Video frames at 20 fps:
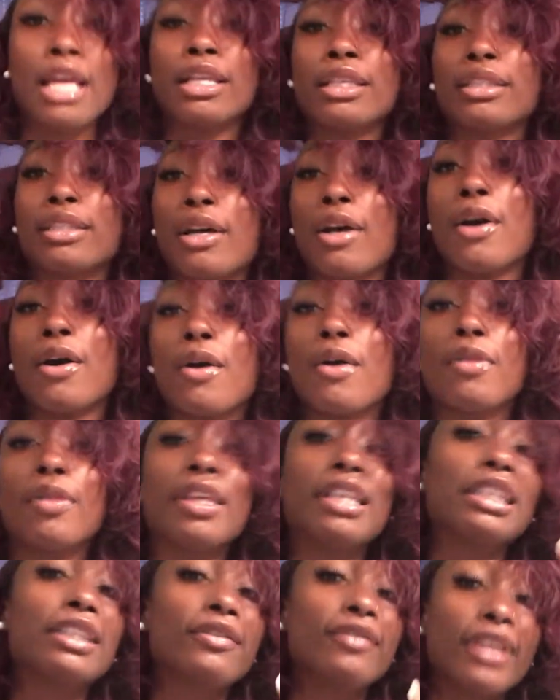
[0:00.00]
So
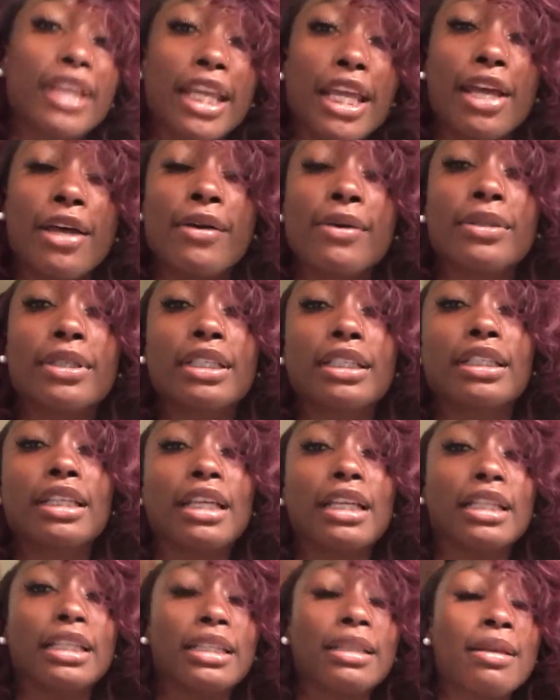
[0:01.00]
this video is just
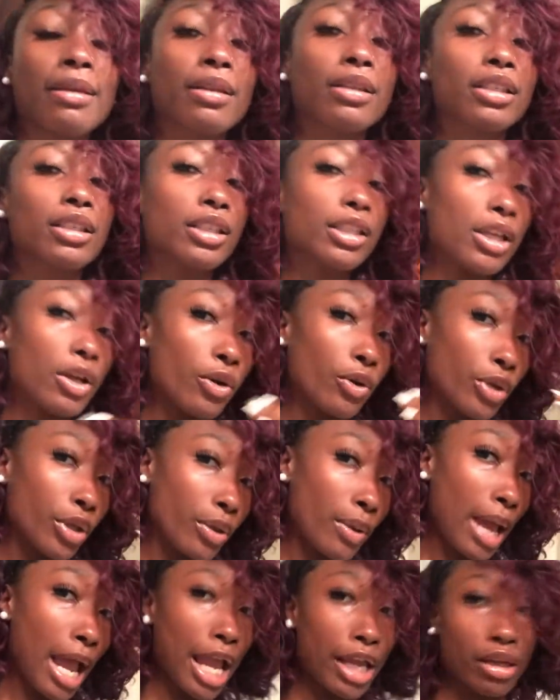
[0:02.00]
gonna show
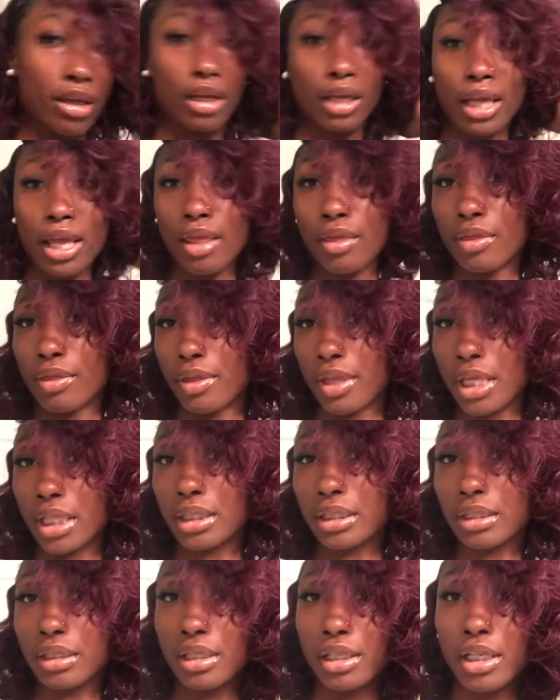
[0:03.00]
you how you could get
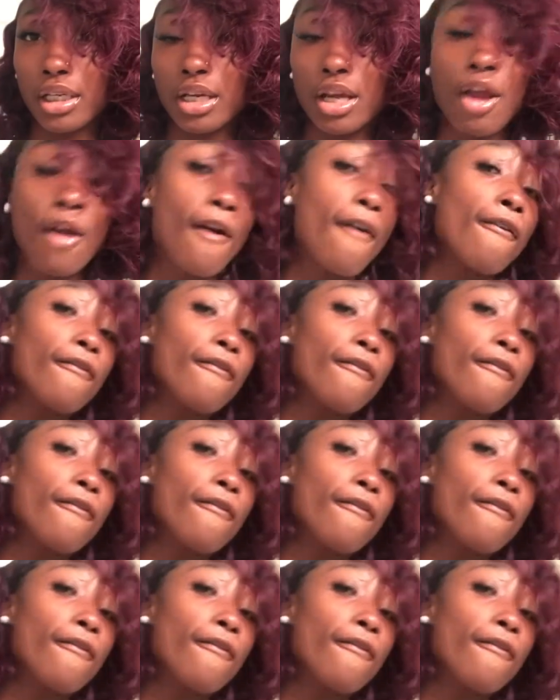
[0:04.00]
this look